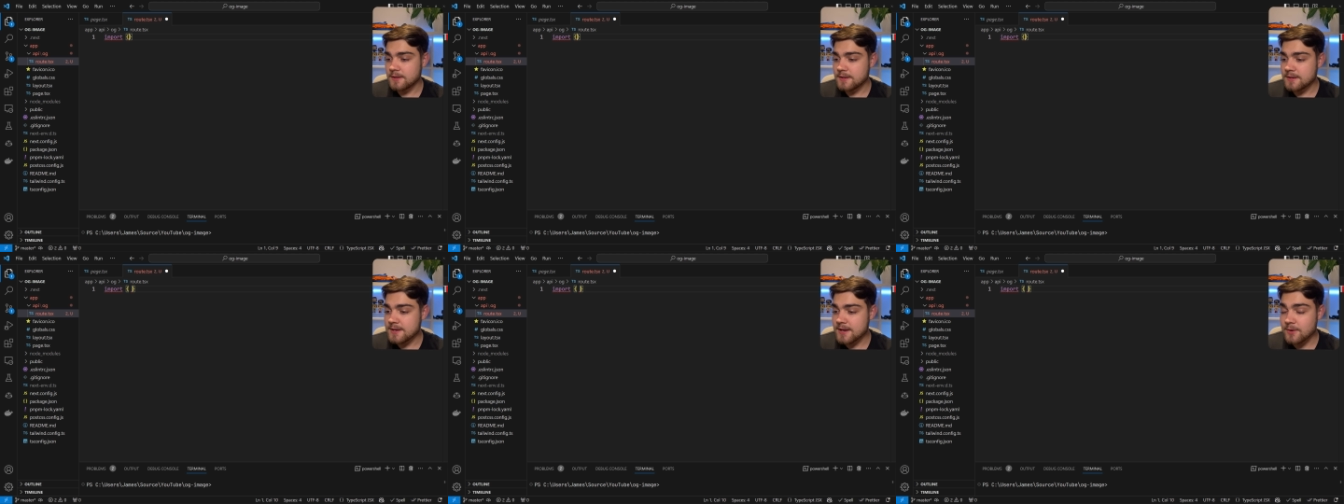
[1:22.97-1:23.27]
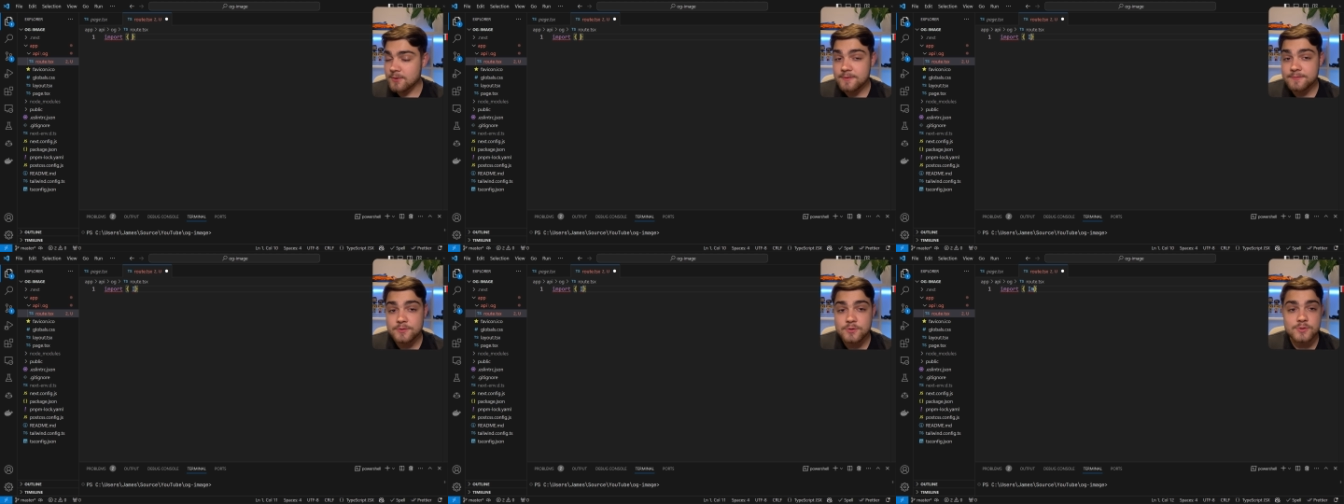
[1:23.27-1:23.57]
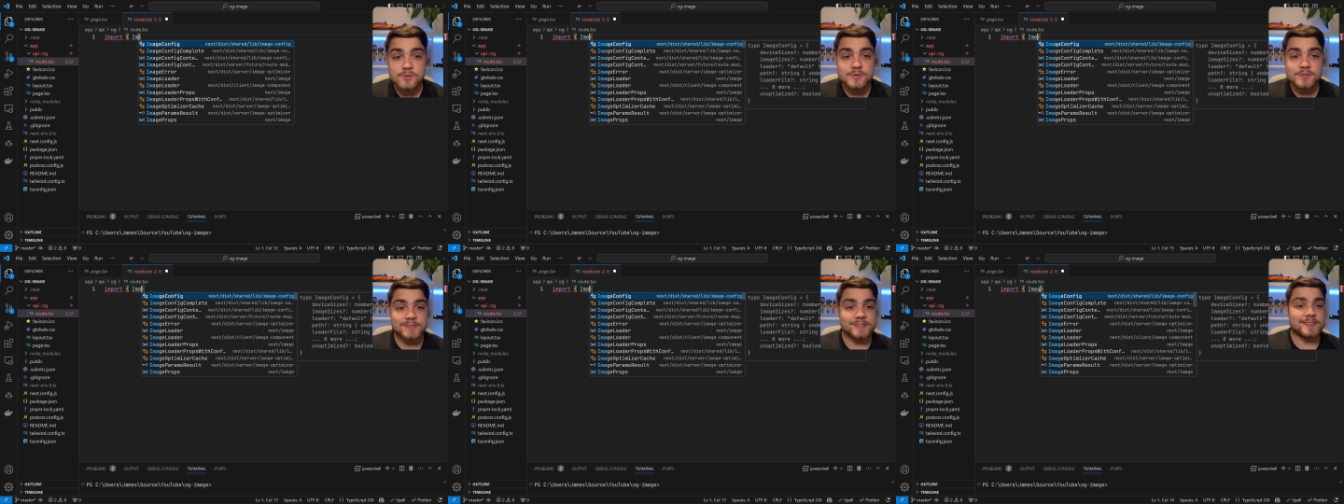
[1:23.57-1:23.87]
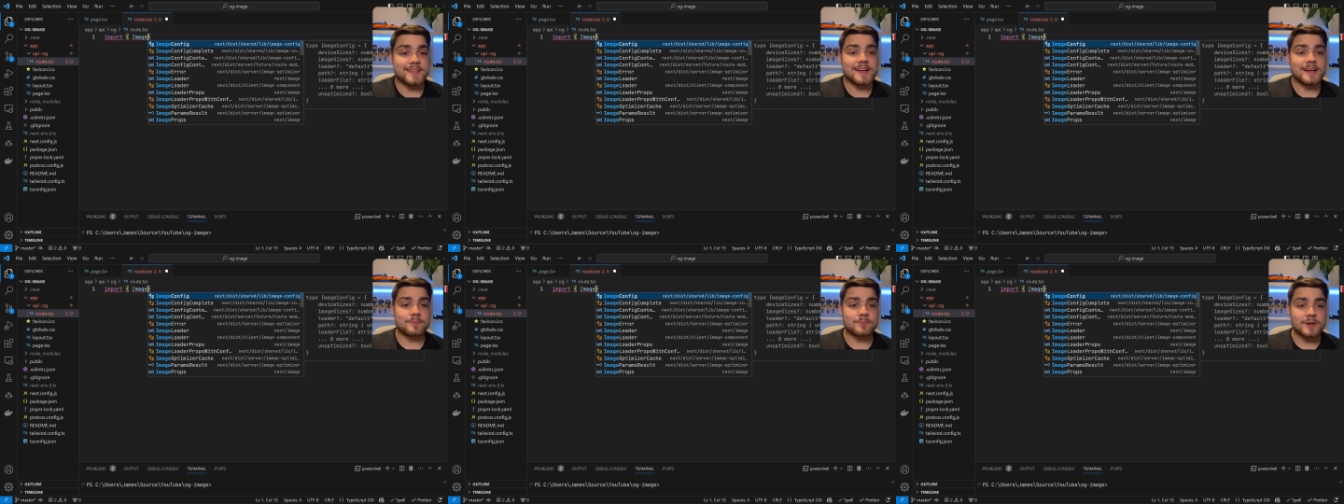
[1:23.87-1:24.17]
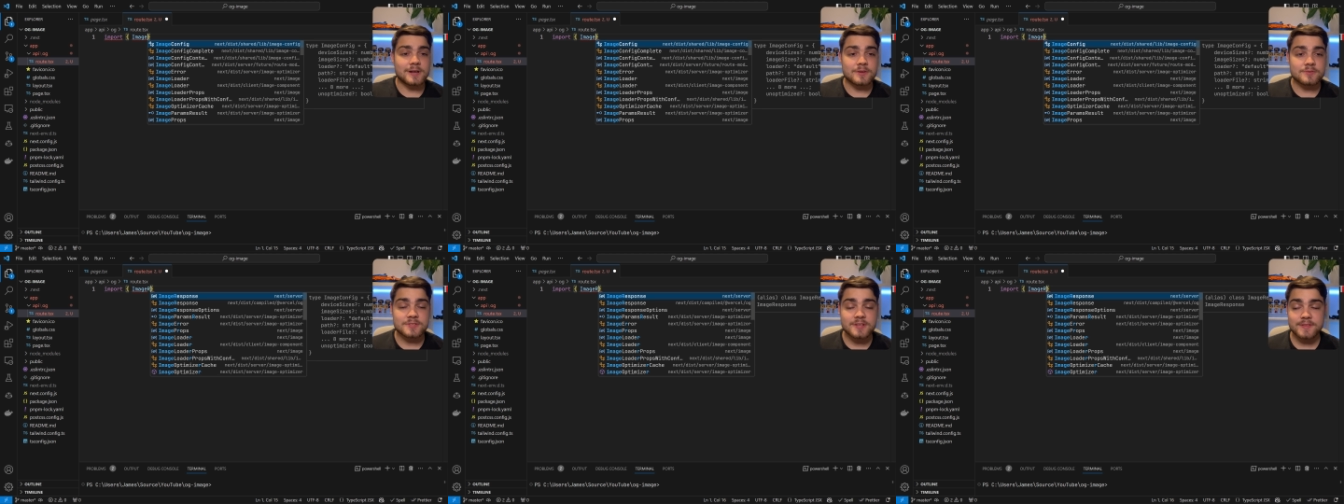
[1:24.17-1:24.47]
Now, if you're using the app
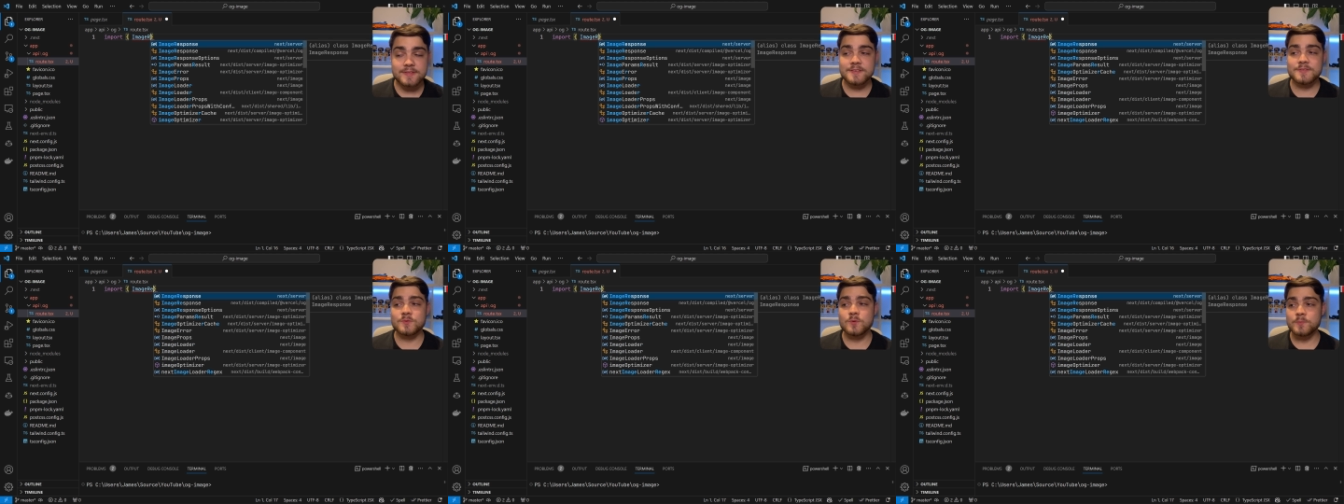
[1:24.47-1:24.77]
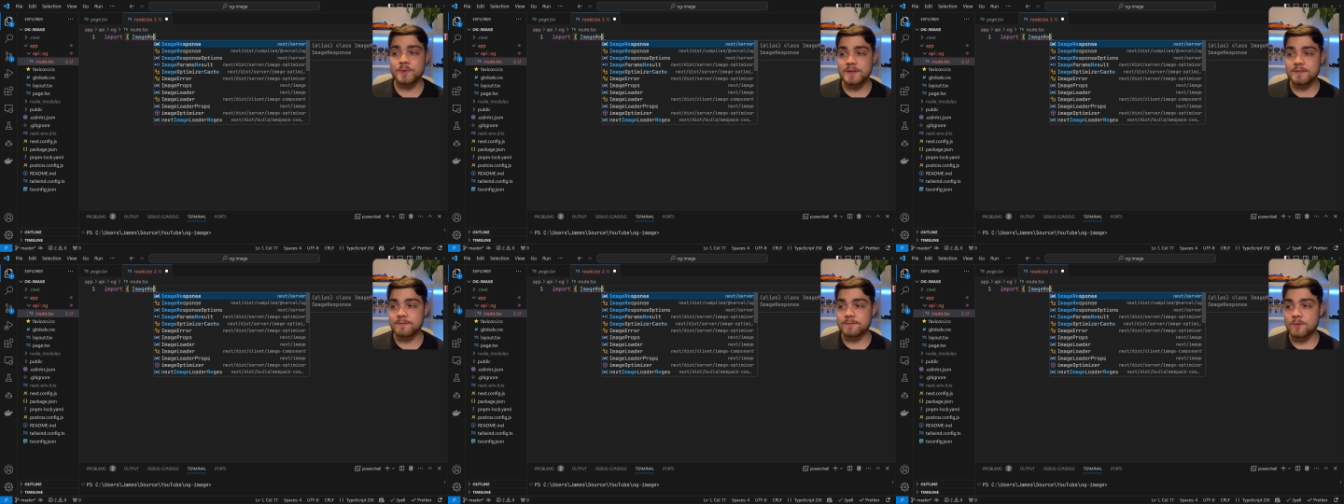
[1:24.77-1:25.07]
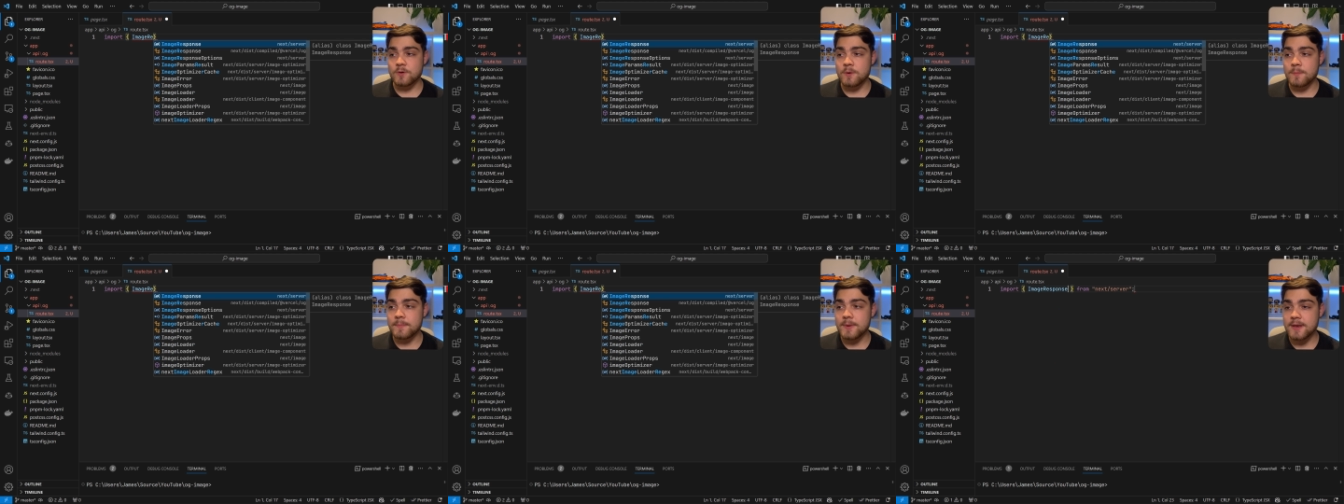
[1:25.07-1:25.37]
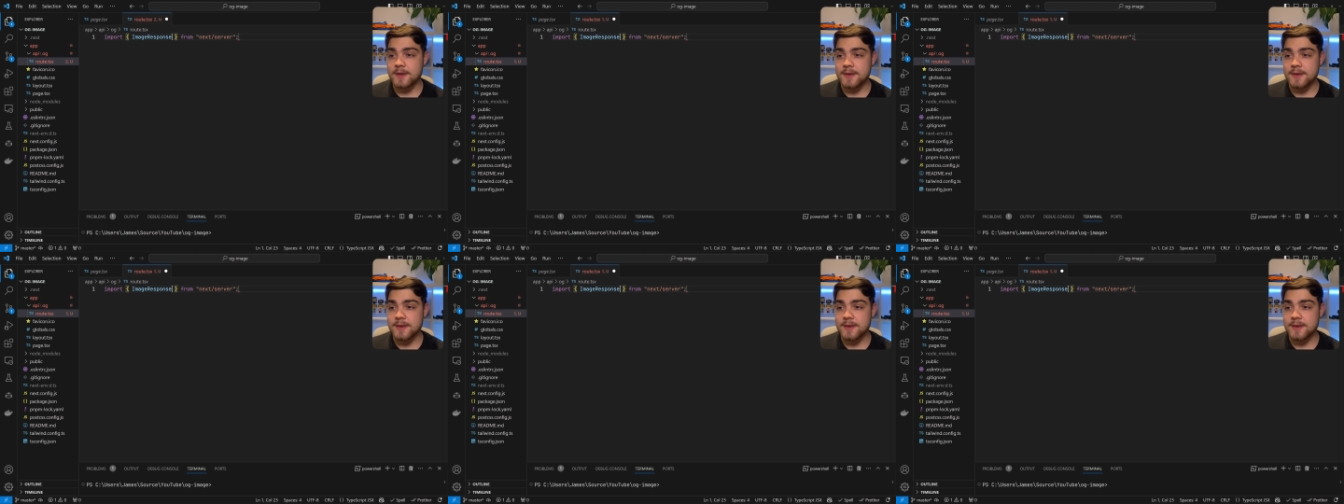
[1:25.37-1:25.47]
router, this will be from